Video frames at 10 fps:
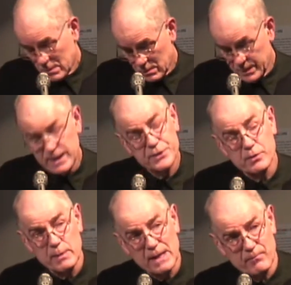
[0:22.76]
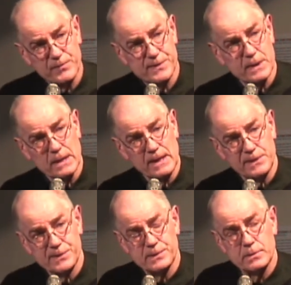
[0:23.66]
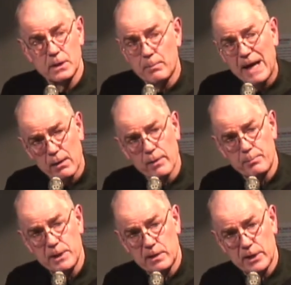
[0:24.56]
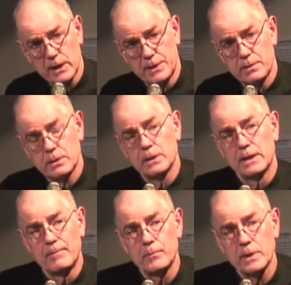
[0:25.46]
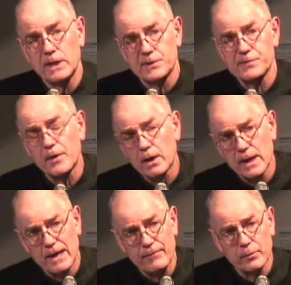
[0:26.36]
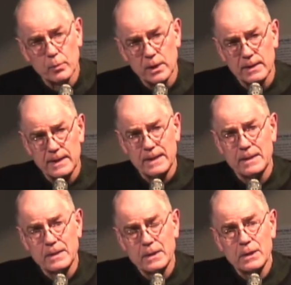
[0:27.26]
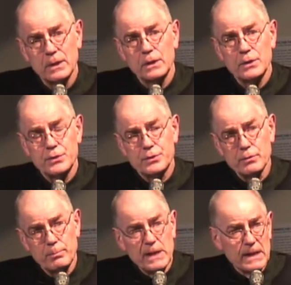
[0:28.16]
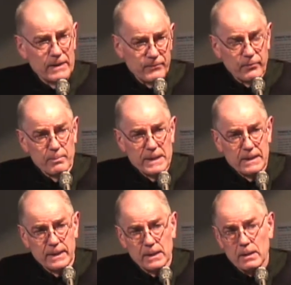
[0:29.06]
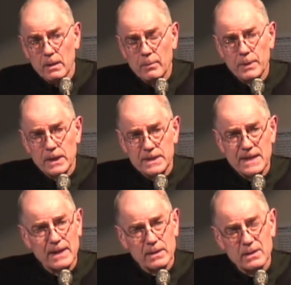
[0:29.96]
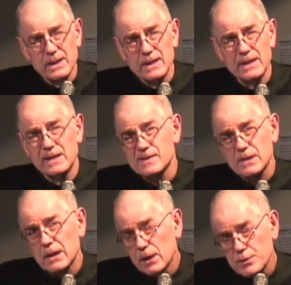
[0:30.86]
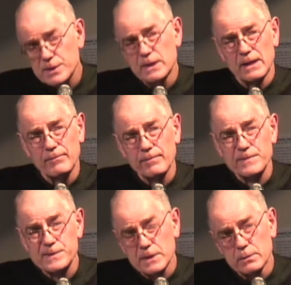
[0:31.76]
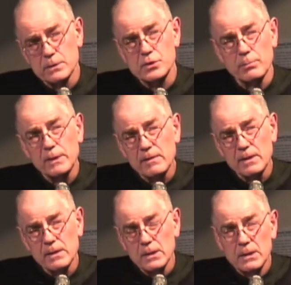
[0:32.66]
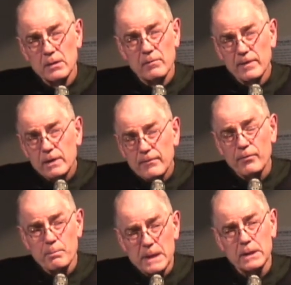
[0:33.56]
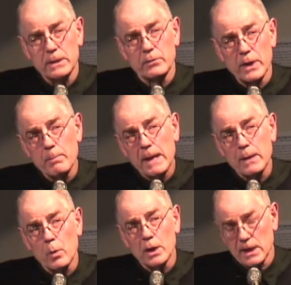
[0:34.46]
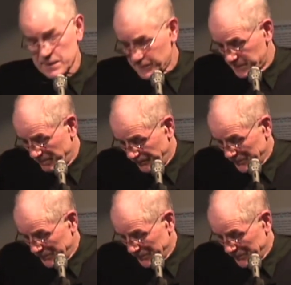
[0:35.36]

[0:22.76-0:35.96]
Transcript: or need to be emphasized about the period. It's far enough away to be unfamiliar, but yet it's close enough still to be very familiar in many ways.